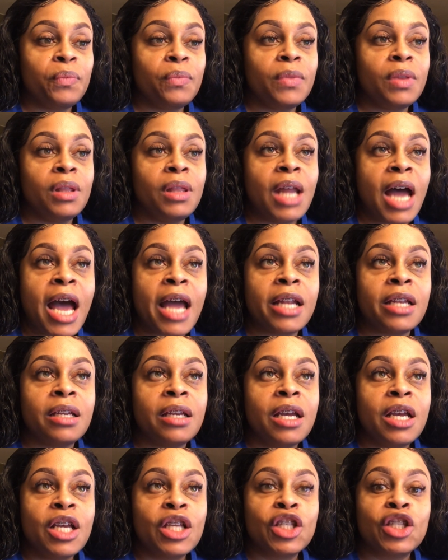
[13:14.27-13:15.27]
not
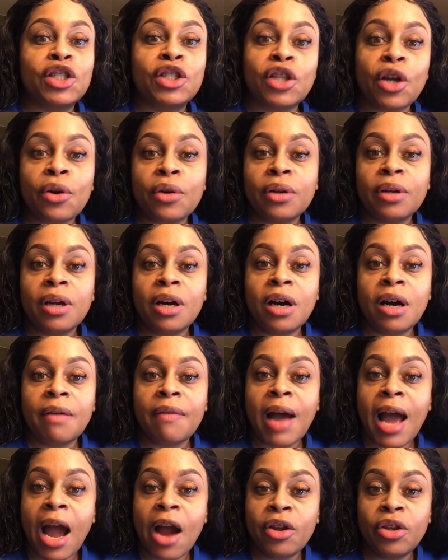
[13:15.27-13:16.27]
certain of
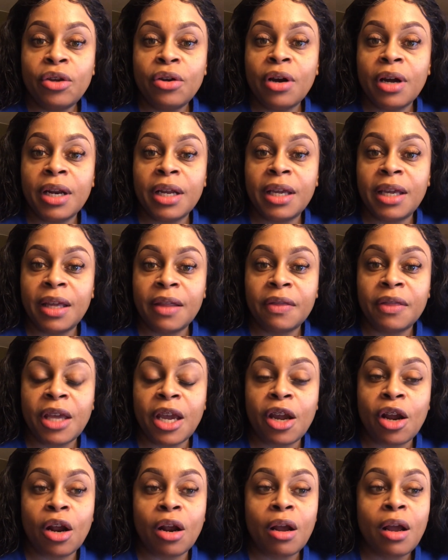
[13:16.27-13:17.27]
how you're going to get
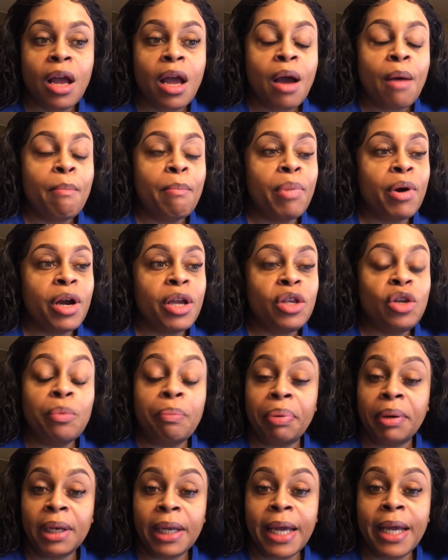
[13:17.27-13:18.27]
there, but you
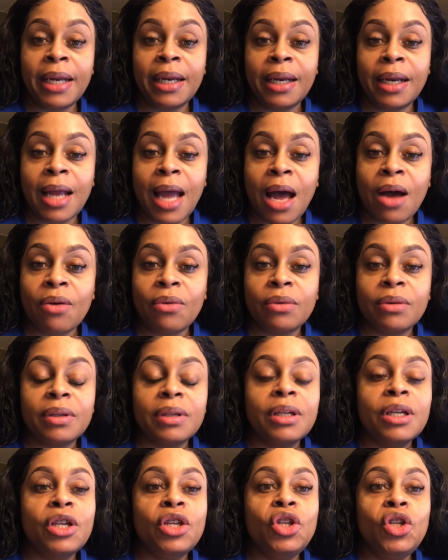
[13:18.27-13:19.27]
planning it out,
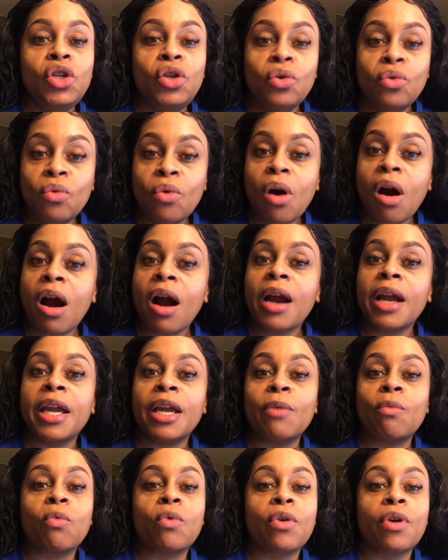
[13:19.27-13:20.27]
you are
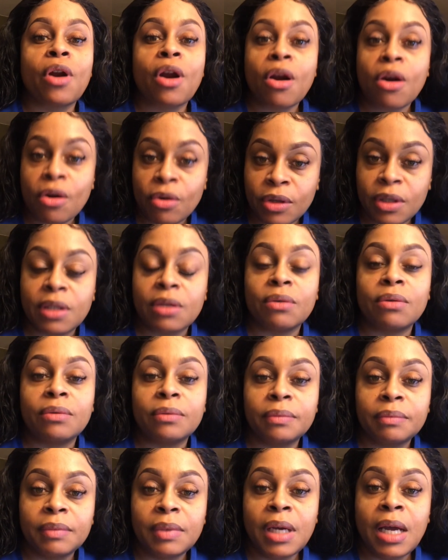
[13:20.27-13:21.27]
in rehearsal.
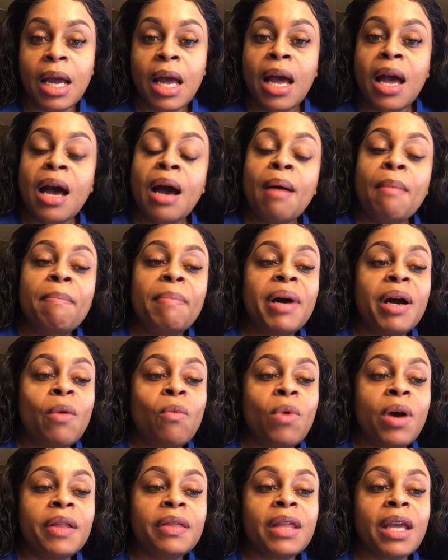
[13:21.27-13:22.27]
But
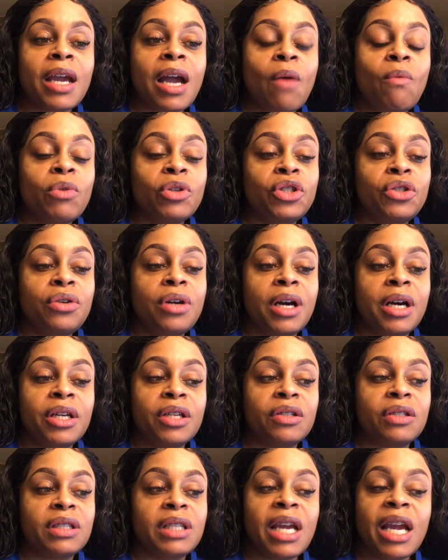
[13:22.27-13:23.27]
one thing I want you to
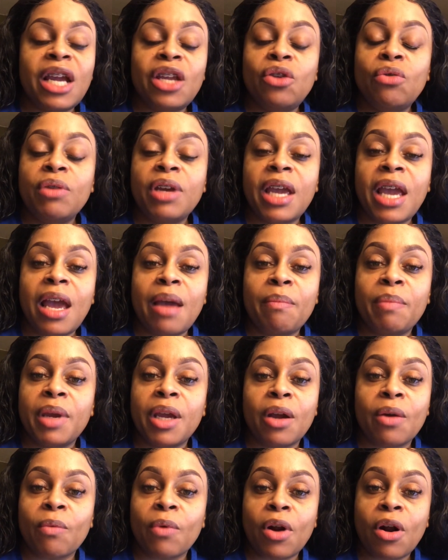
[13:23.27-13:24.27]
understand, you can't
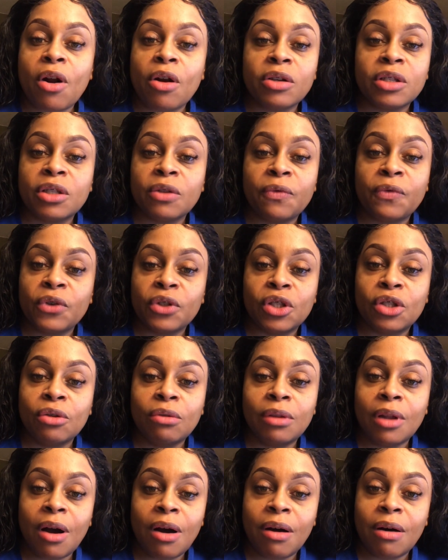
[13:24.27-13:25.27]
be in rehearsal for too
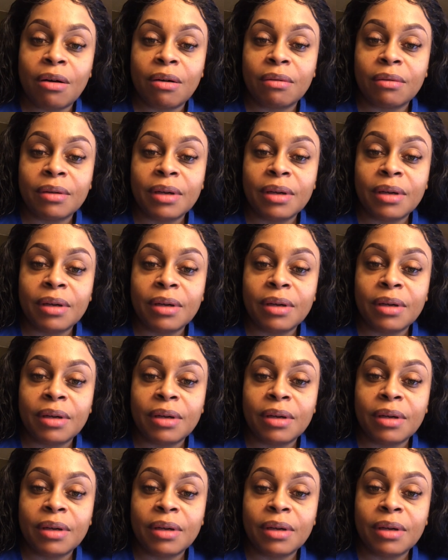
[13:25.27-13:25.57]
long.